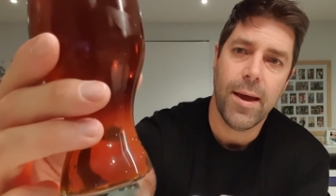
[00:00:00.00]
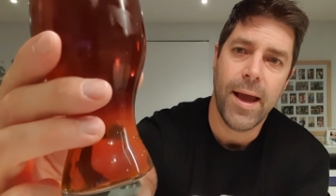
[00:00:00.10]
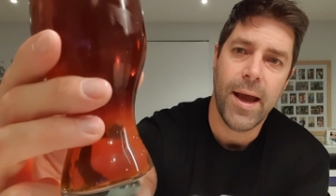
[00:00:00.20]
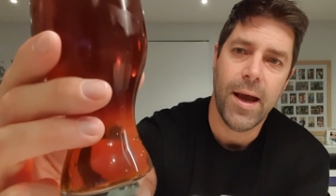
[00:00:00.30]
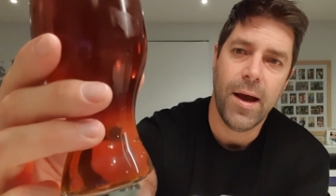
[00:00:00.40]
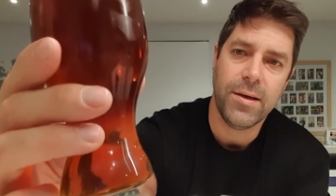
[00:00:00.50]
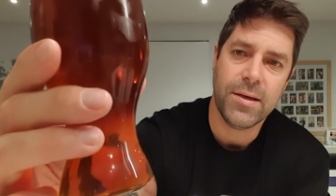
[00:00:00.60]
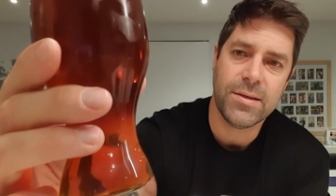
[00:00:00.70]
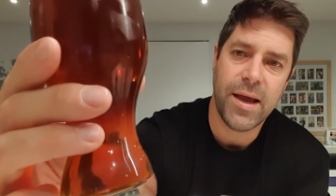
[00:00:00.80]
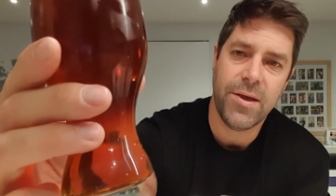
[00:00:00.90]
I
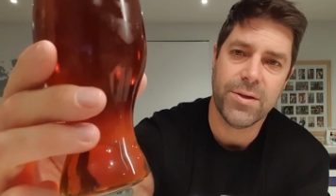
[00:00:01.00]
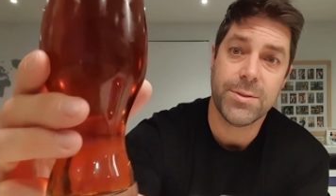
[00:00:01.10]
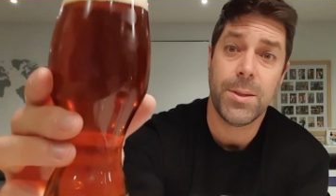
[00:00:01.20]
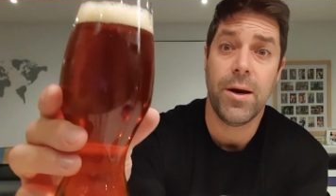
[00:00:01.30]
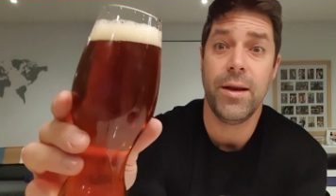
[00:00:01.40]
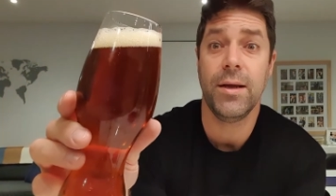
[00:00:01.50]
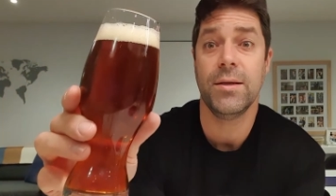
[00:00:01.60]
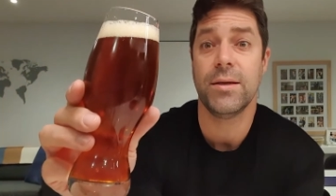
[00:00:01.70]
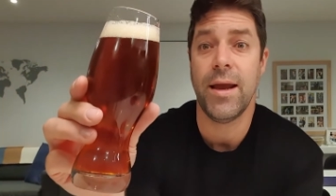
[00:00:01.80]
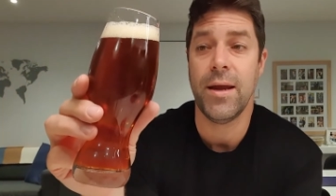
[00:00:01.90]
did say I used
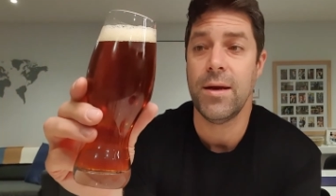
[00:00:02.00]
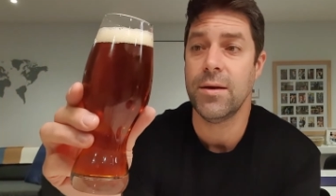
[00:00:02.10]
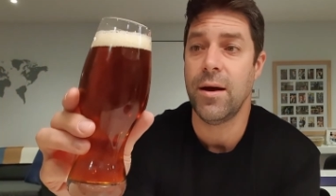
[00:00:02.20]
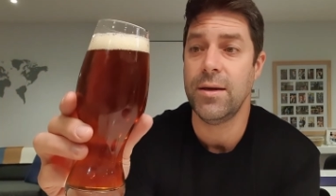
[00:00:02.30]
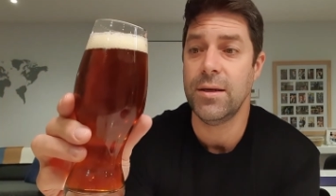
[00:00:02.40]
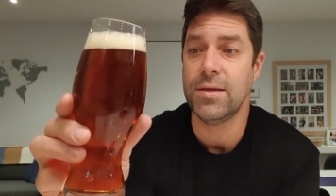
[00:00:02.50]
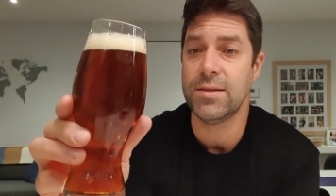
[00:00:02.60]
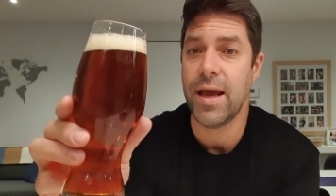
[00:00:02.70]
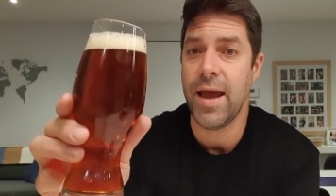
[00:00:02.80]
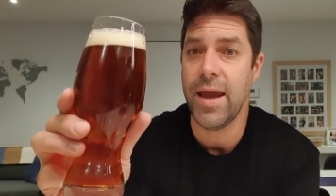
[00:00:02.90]
findings, and I did
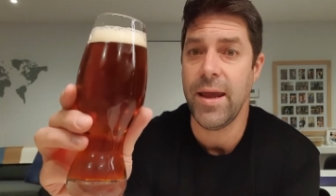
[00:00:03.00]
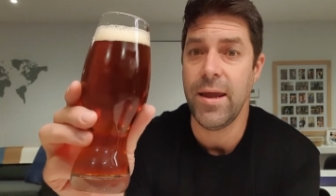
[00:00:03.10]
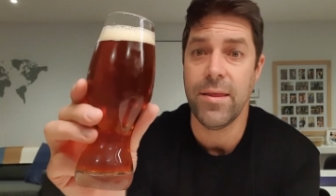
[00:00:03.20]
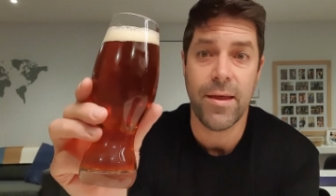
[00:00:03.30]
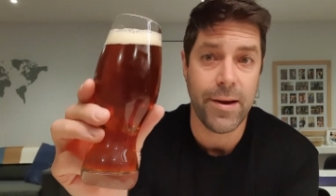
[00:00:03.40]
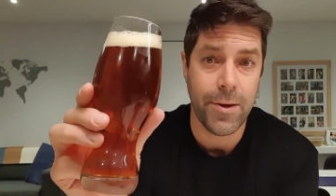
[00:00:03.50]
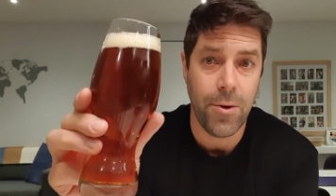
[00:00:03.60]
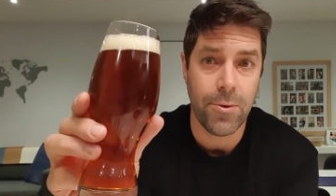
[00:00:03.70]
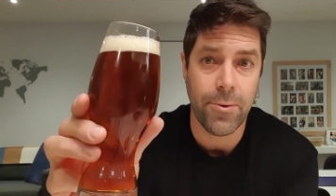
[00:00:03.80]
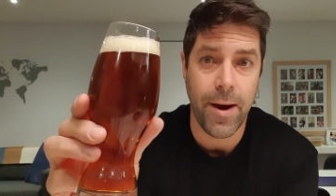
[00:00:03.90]
say that I
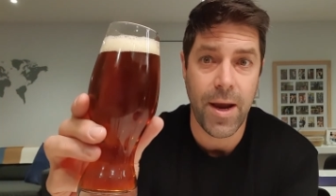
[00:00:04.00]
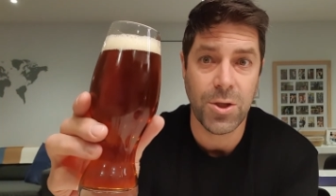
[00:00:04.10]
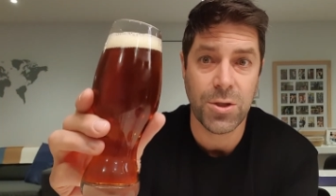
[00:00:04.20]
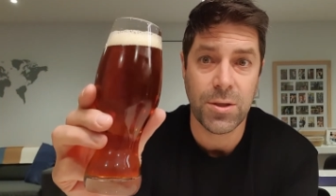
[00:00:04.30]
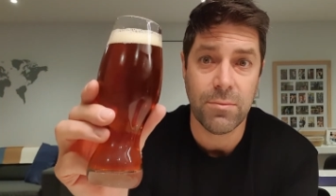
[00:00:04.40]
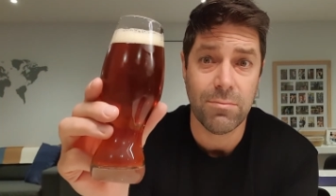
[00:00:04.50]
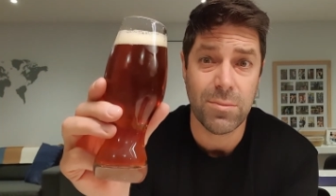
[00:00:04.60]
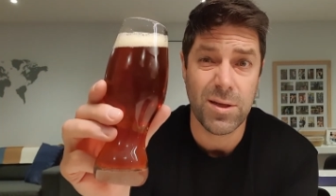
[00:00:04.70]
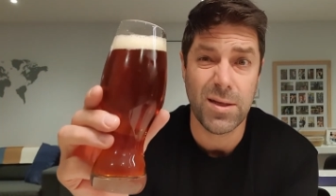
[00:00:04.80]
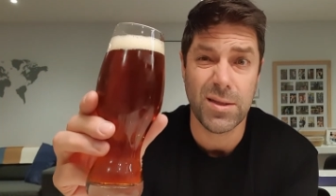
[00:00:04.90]
cold crashed,
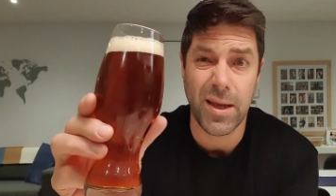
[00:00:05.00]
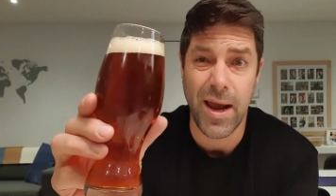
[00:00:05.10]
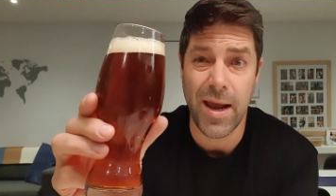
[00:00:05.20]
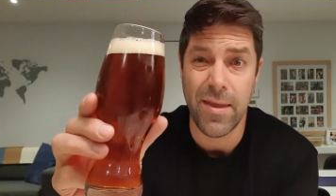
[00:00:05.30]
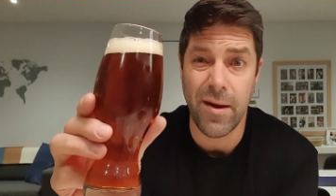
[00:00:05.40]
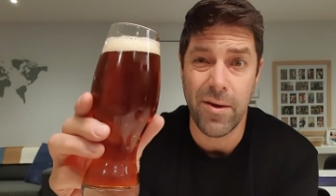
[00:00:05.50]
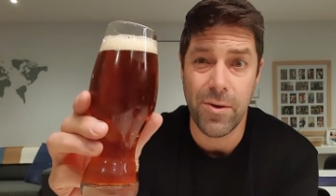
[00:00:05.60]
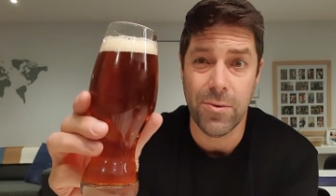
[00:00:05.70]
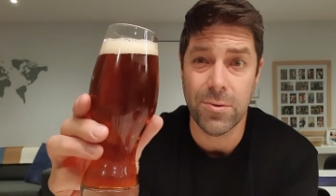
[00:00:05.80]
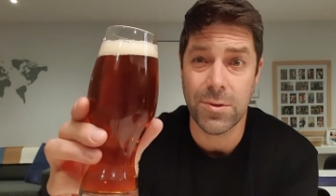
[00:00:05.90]
did say that I
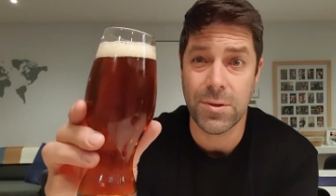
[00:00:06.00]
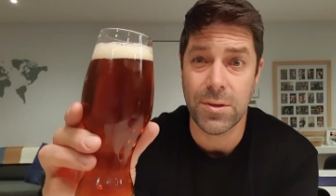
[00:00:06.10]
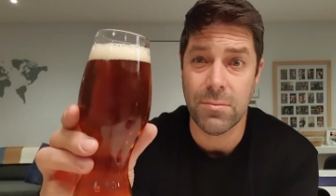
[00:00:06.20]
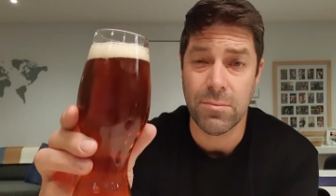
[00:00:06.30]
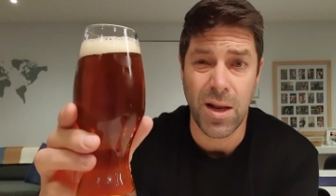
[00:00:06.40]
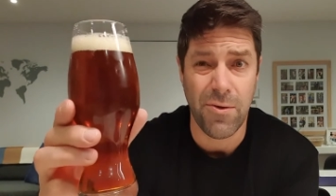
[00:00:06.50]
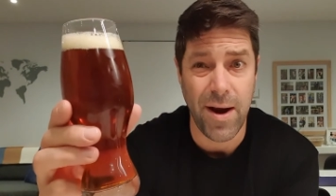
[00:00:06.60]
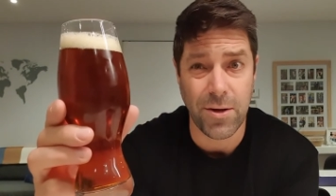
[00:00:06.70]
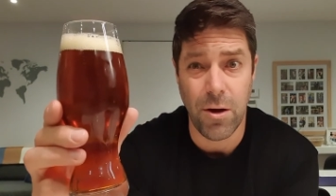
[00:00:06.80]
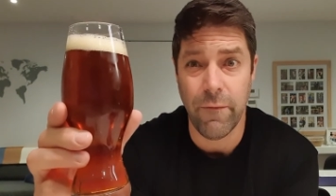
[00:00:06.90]
used
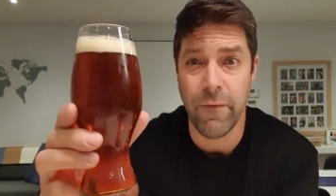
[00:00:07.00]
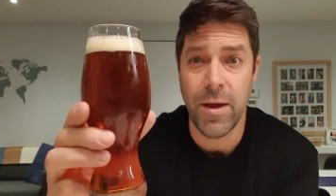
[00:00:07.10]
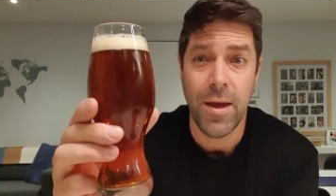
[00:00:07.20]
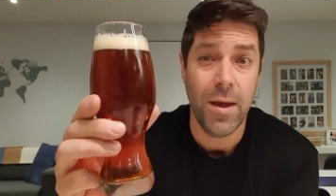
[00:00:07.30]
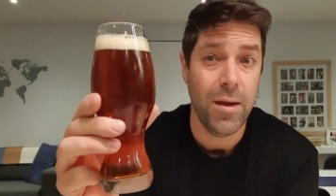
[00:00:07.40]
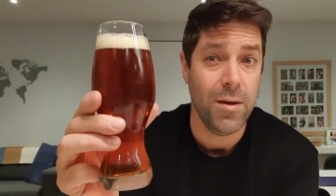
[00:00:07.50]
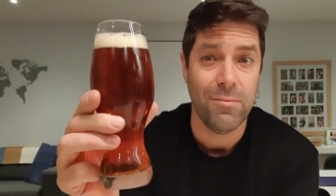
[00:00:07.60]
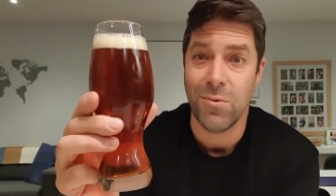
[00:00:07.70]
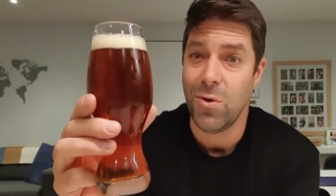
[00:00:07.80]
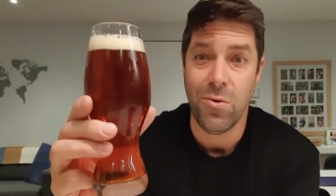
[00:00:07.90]
direct off,
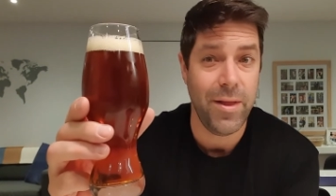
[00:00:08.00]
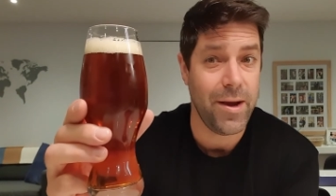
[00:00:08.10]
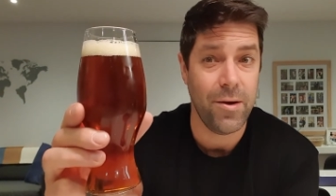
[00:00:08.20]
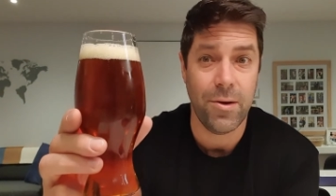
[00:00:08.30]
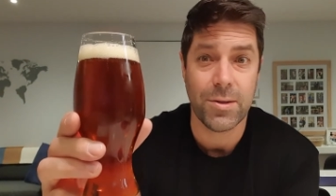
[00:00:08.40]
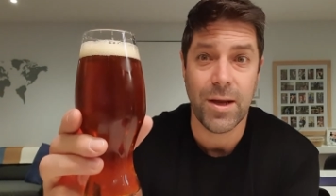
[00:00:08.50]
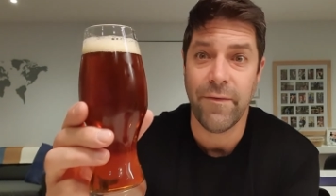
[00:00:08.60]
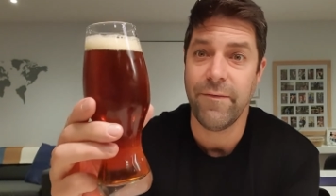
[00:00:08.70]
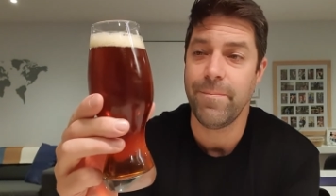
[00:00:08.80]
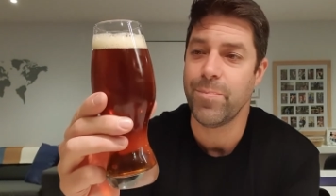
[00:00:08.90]
all that kind of good
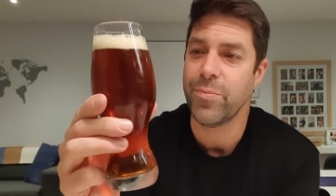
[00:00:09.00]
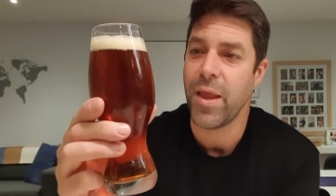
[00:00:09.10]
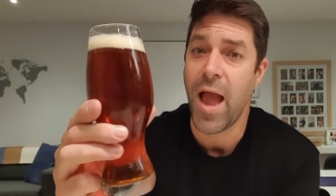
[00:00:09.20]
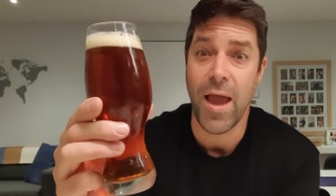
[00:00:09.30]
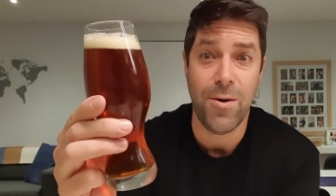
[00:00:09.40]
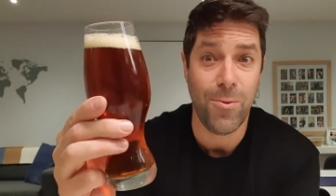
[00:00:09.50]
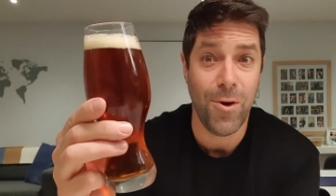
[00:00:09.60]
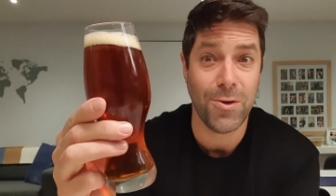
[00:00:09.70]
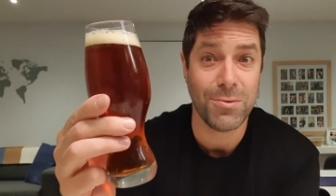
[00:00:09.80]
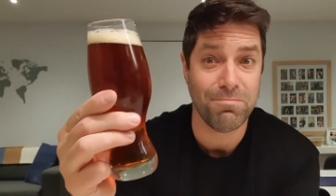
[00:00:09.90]
stuff. It
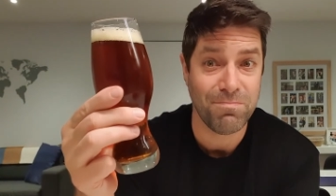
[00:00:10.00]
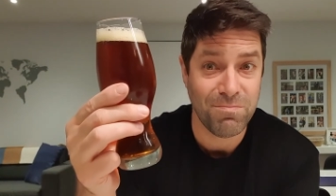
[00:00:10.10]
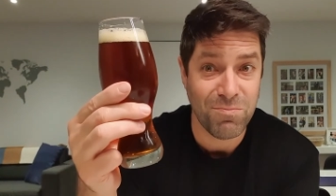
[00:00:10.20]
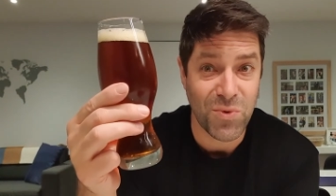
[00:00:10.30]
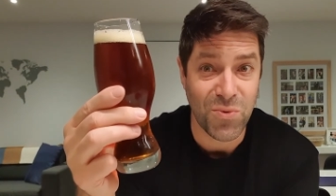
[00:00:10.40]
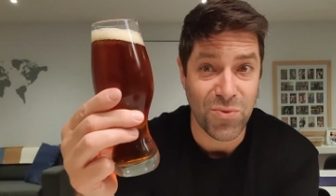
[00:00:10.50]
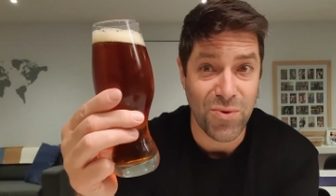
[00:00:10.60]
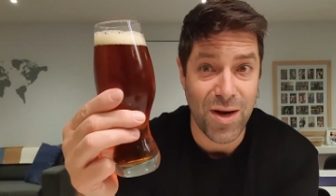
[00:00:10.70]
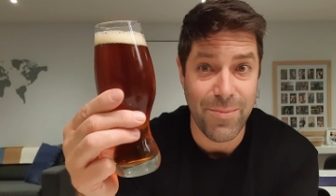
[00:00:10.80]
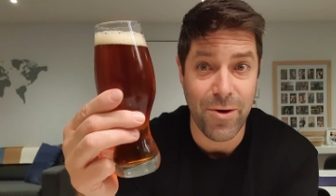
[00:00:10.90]
works.
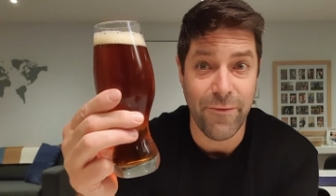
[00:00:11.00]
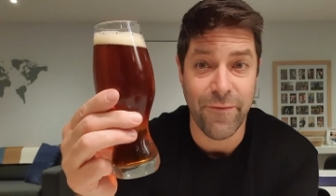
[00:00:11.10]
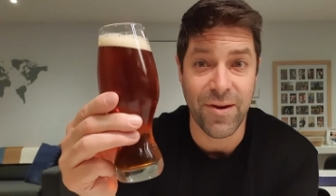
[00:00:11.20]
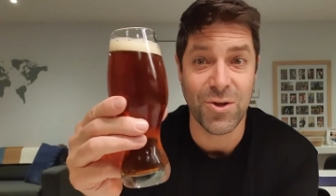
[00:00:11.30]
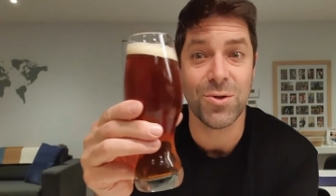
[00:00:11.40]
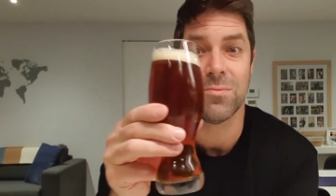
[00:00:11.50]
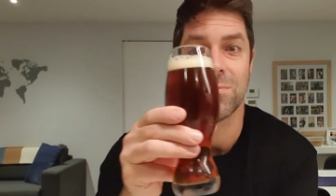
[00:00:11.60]
Really beautiful finish.